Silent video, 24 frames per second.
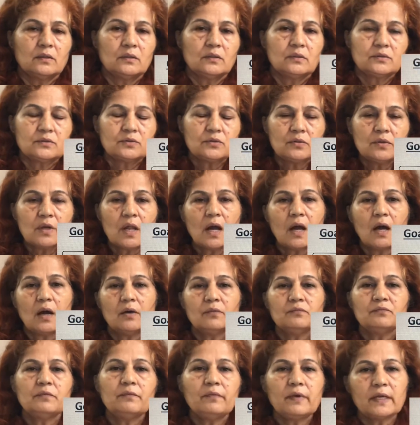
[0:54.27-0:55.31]
So
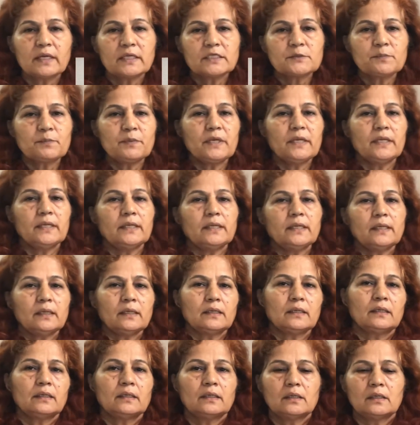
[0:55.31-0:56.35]
now we will explain
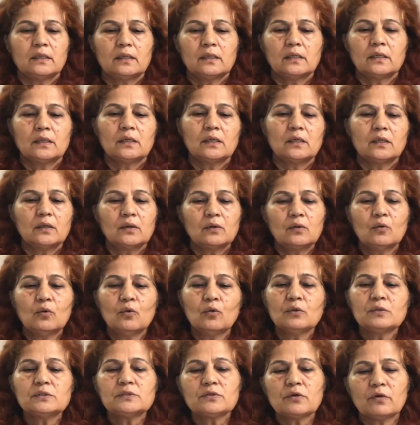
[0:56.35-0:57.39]

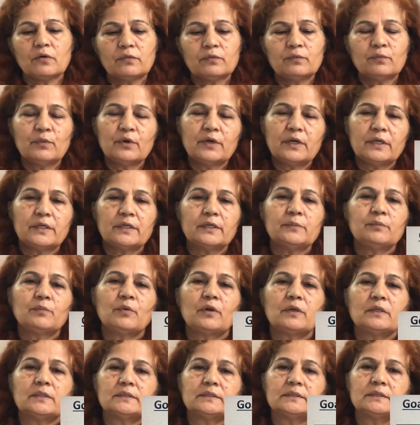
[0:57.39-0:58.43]
goals of monetary
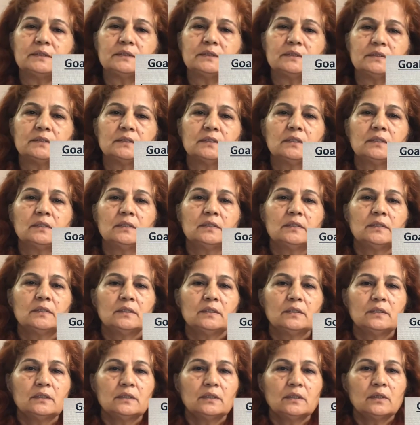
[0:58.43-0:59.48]
policy.
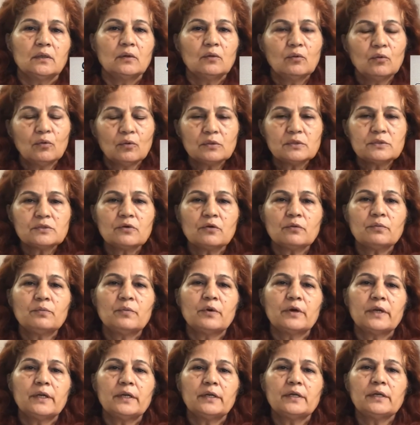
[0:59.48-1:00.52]
Goals of
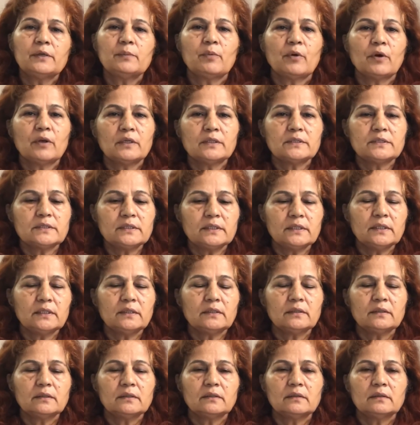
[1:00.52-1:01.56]
monetary policy:
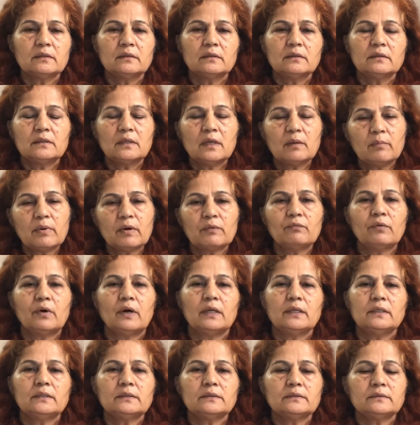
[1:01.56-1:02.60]
number 1,
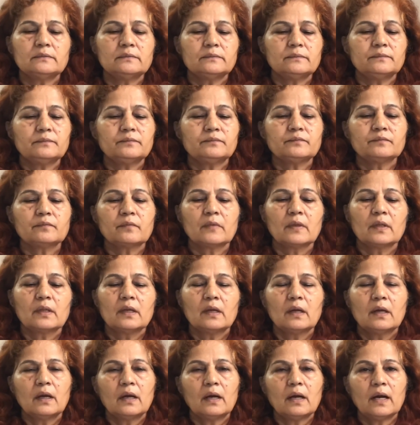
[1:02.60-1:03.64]

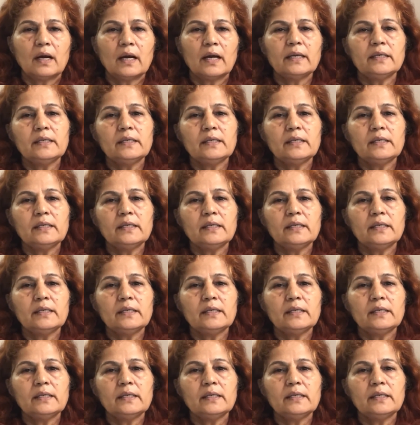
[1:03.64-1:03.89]
high